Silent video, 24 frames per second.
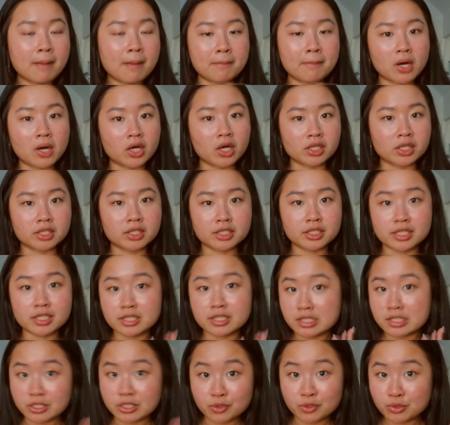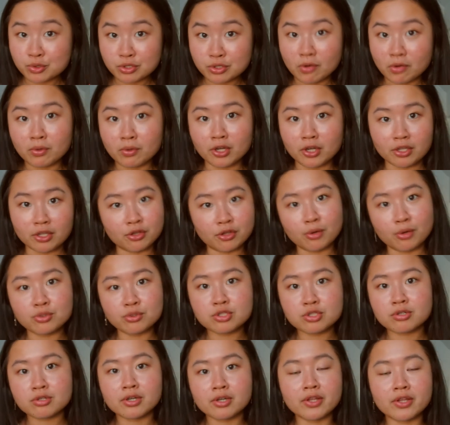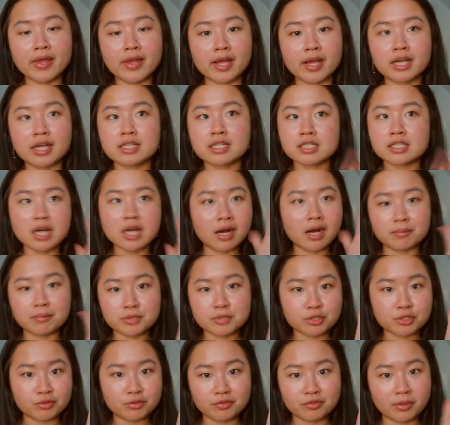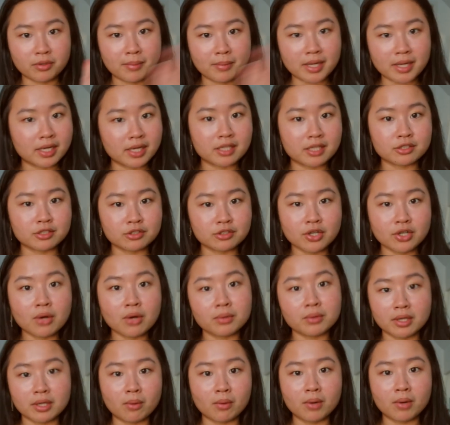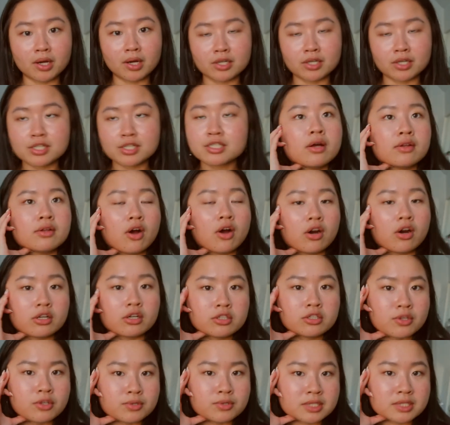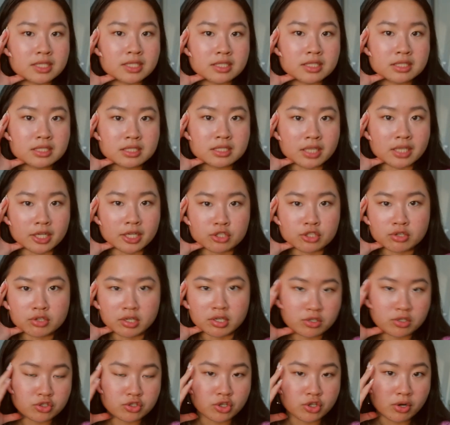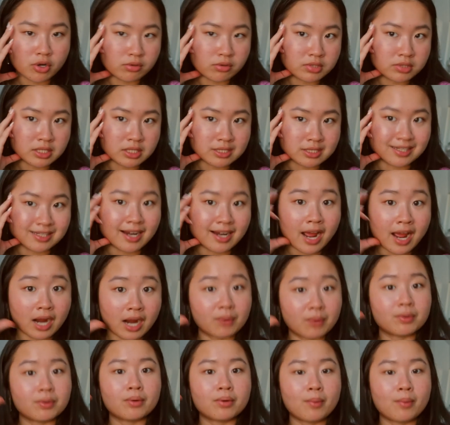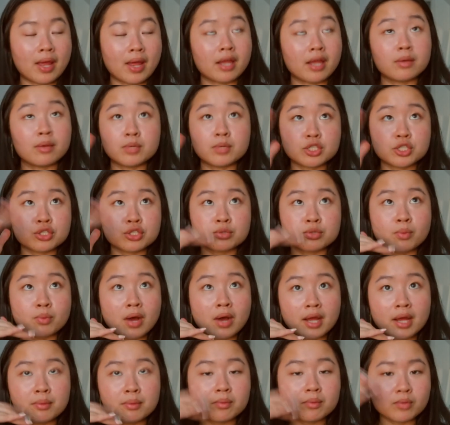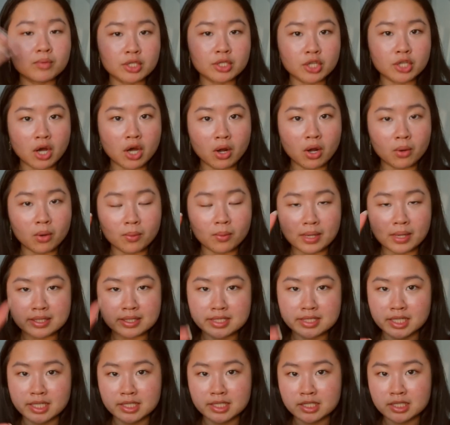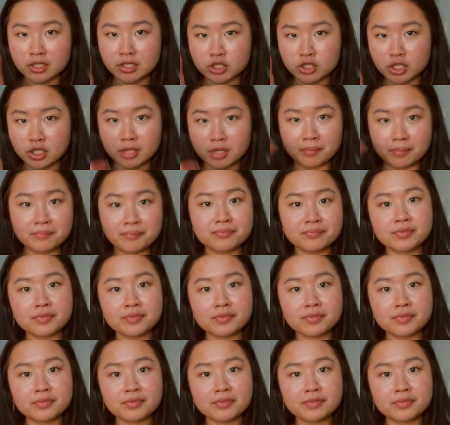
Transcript: but it's still so good those two are like top two for me in coconut waters our closest like trader joe's is an hour away which is why when we go it's like such a